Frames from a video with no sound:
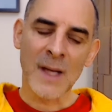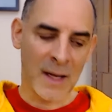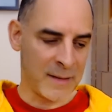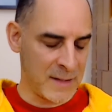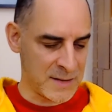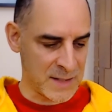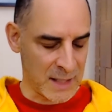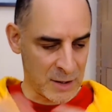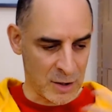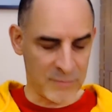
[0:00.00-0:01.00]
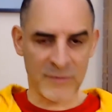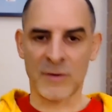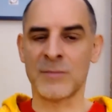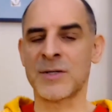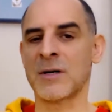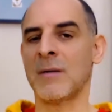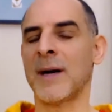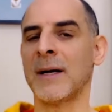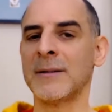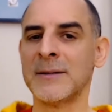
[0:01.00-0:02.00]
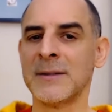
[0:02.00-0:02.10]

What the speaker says: And this can come from trauma.